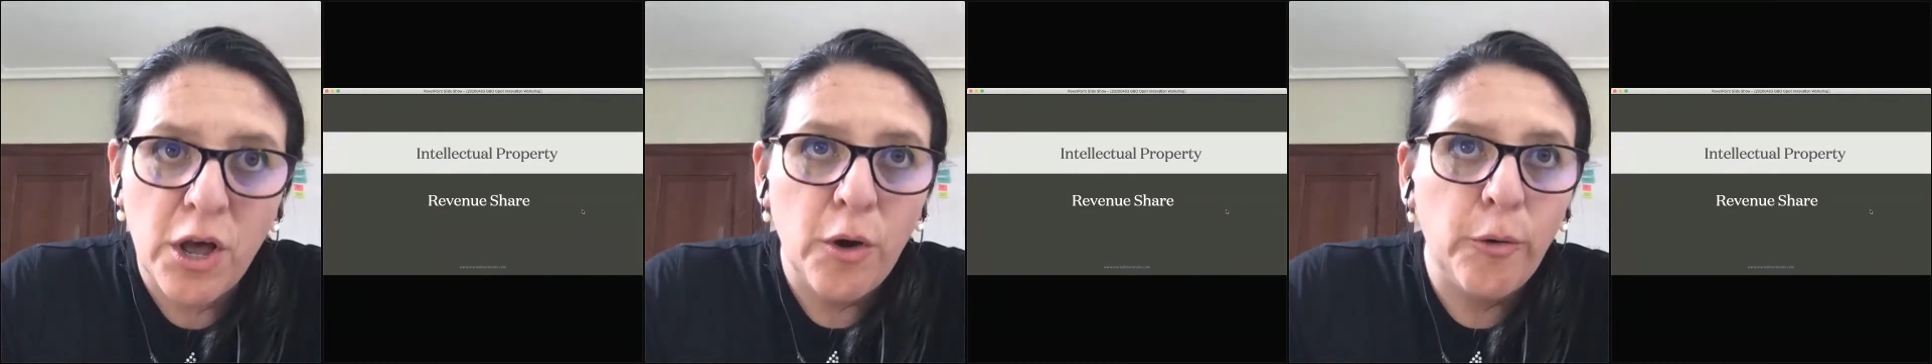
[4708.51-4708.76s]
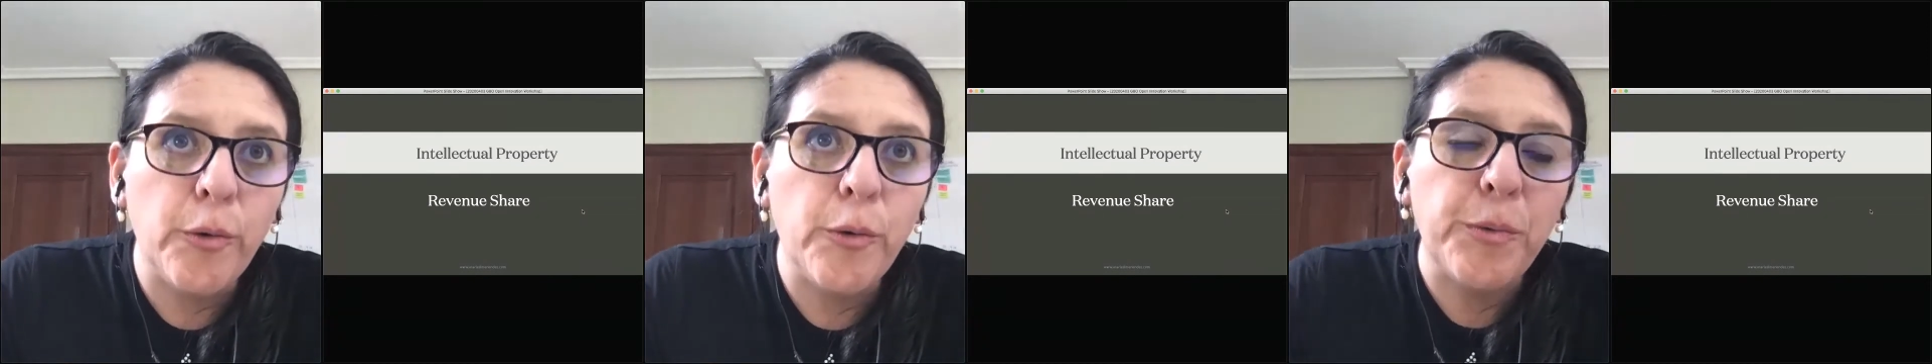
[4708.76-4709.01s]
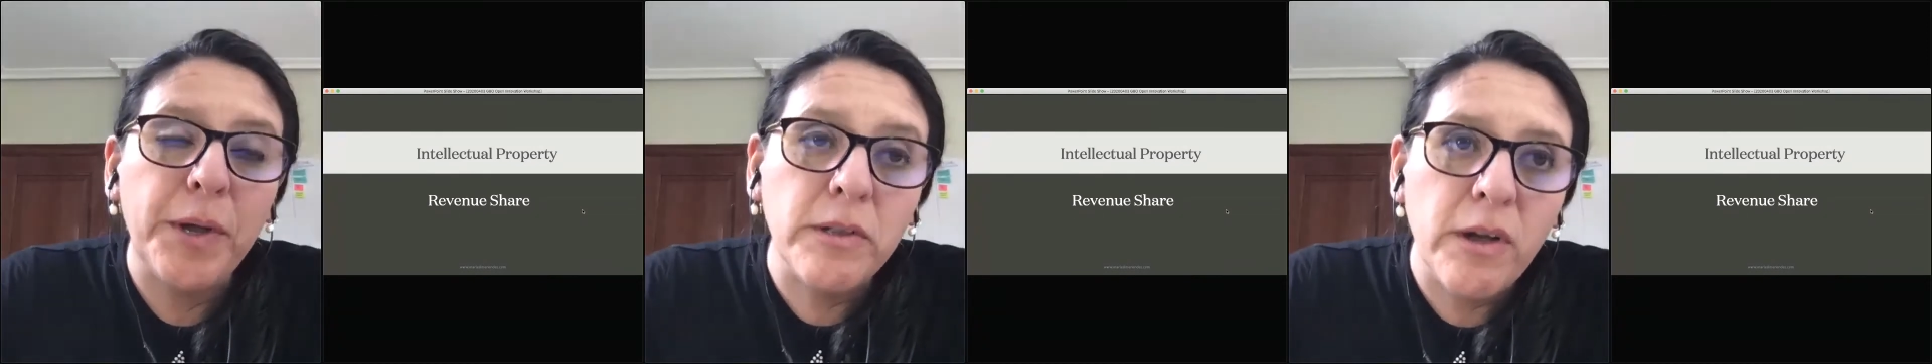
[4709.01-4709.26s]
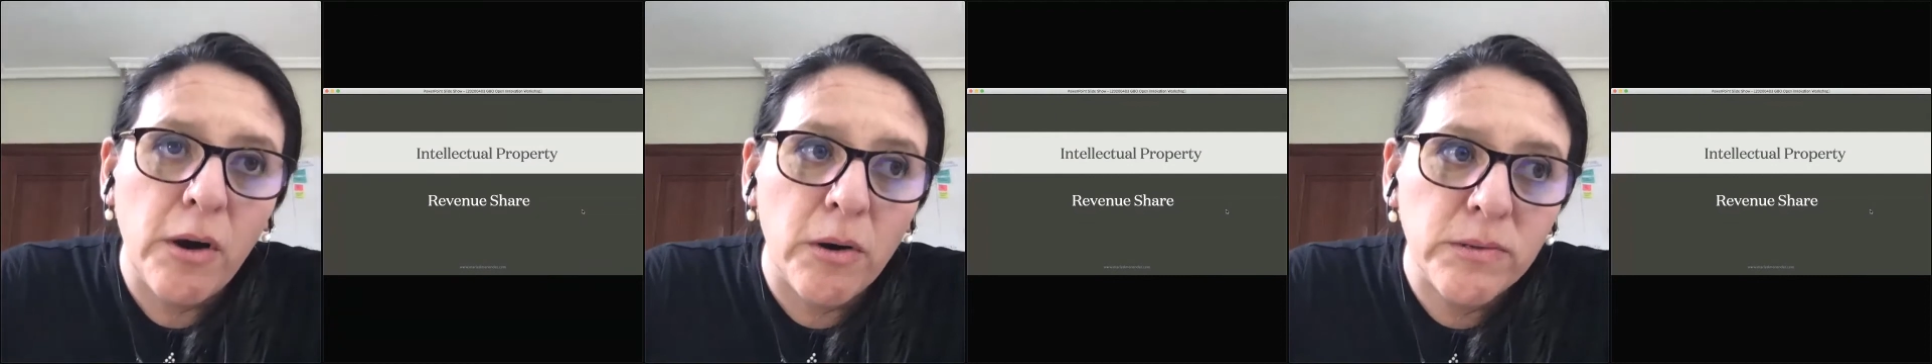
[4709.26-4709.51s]
Who will
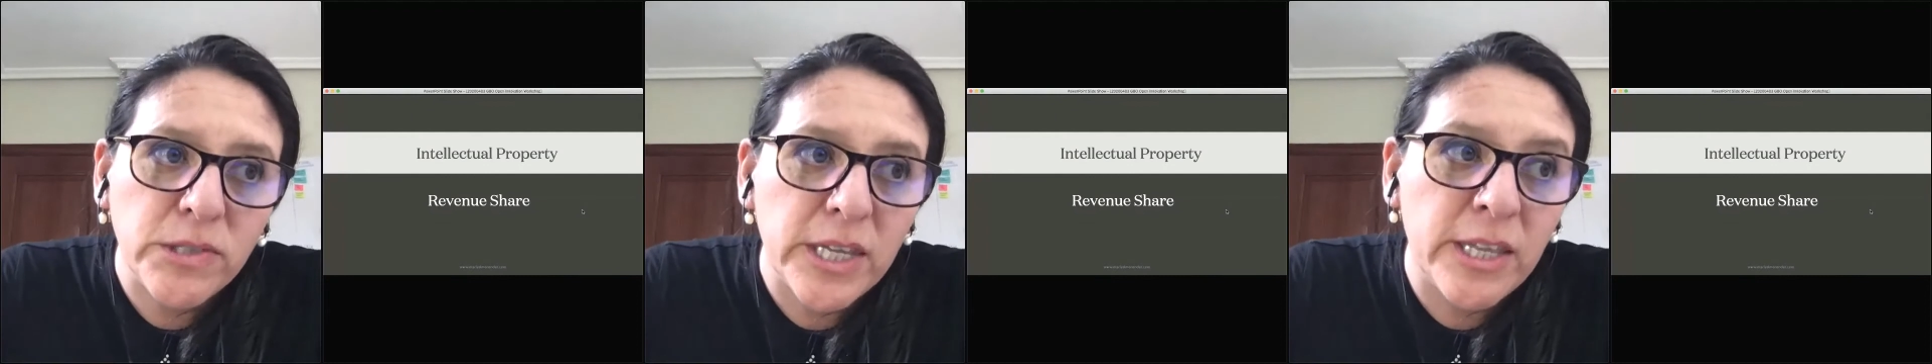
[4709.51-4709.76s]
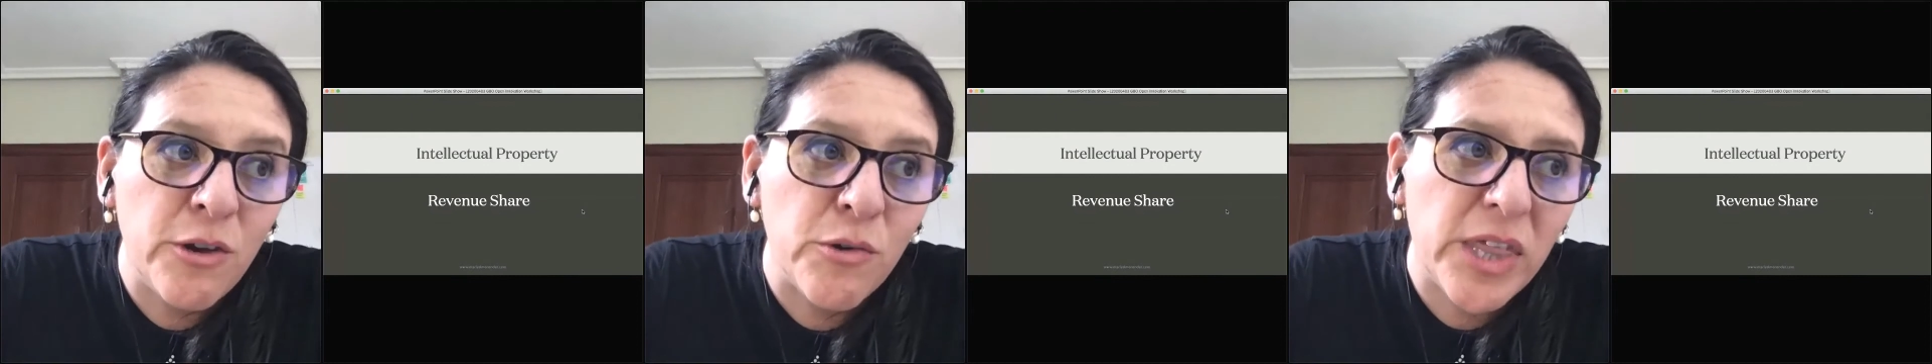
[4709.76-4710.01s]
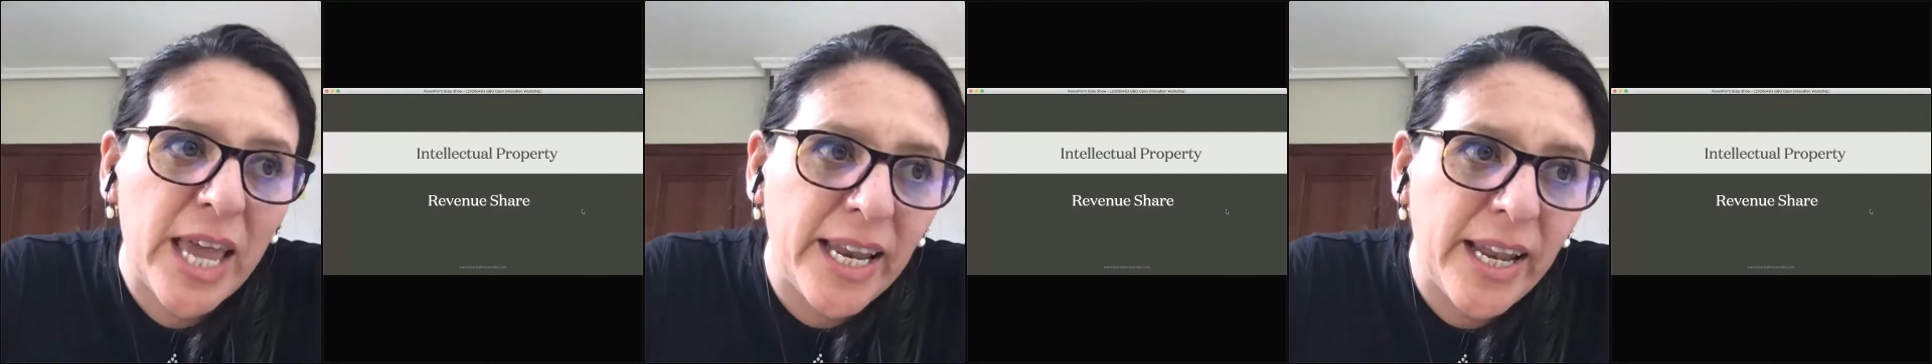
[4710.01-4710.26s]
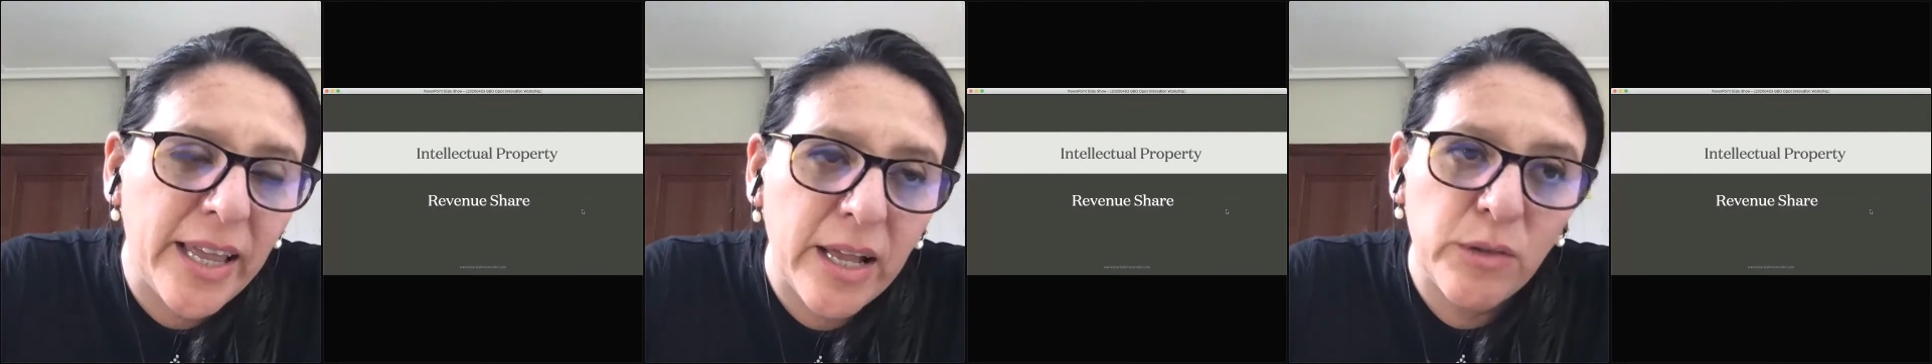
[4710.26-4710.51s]
own the new
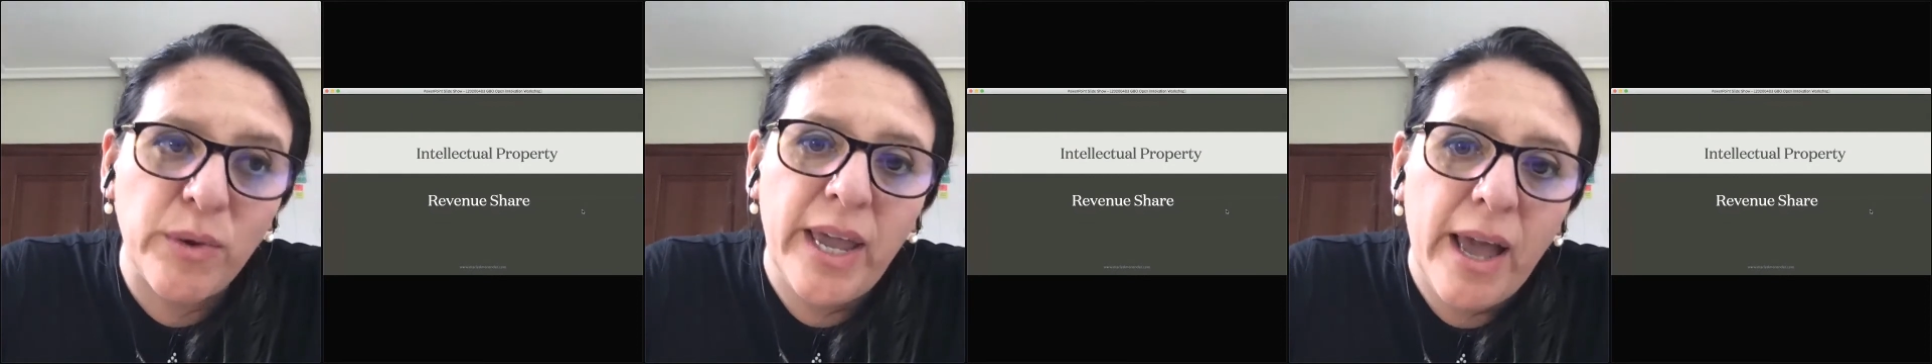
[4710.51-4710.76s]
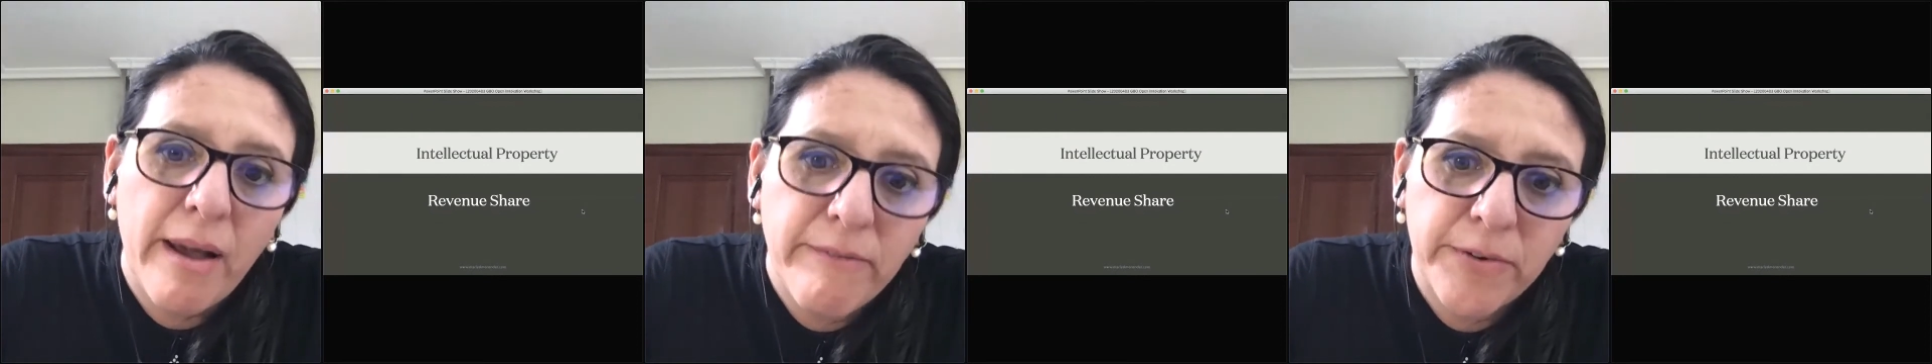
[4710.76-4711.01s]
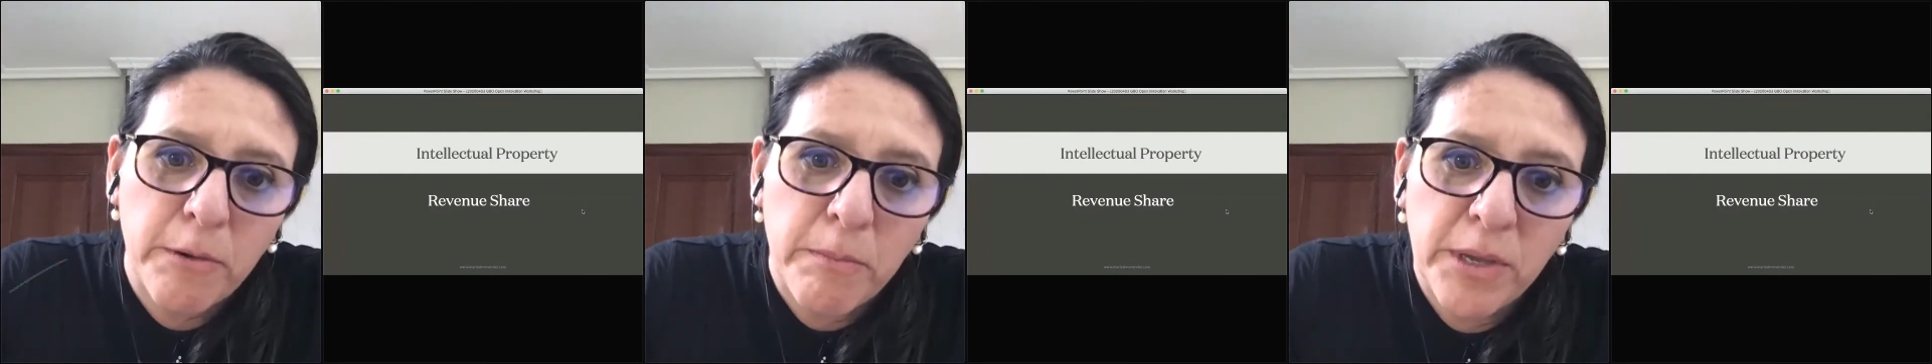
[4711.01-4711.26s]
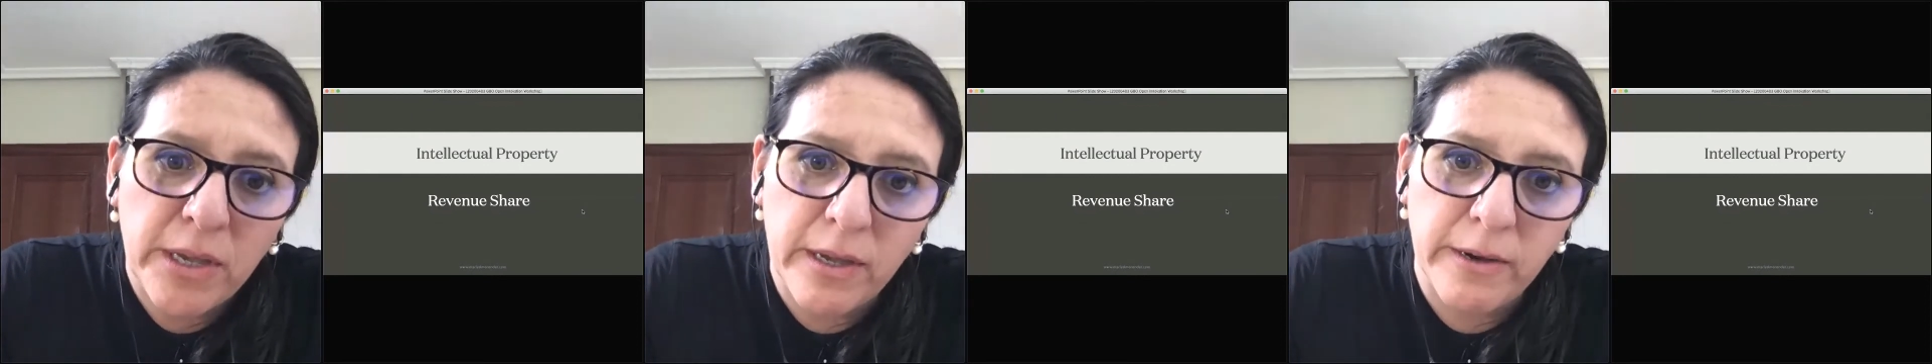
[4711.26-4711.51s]
data that we have from
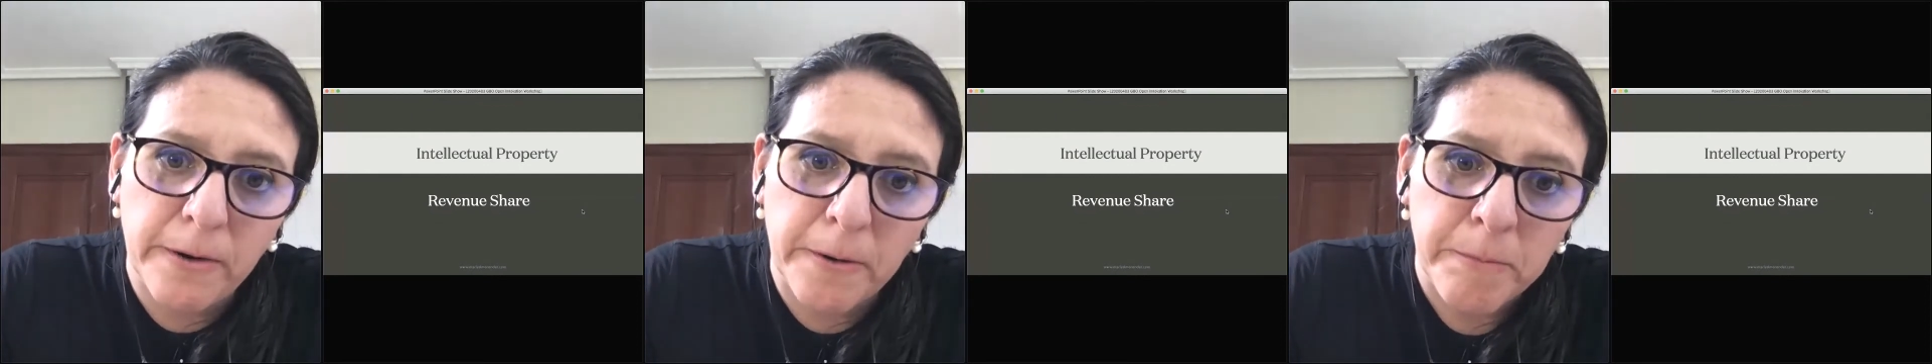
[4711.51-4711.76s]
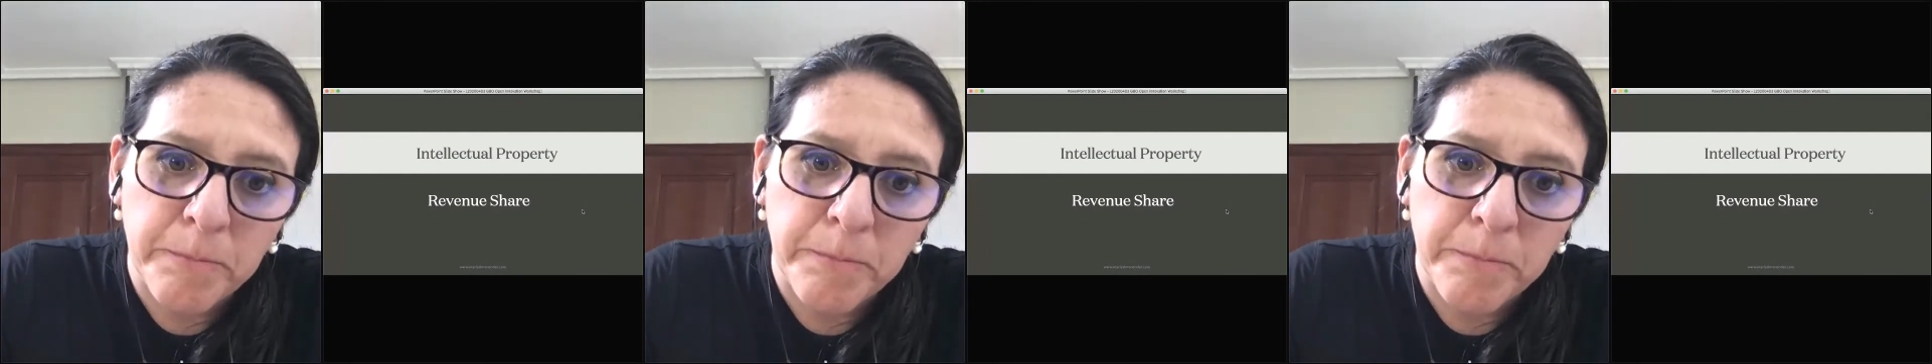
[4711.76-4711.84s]
here?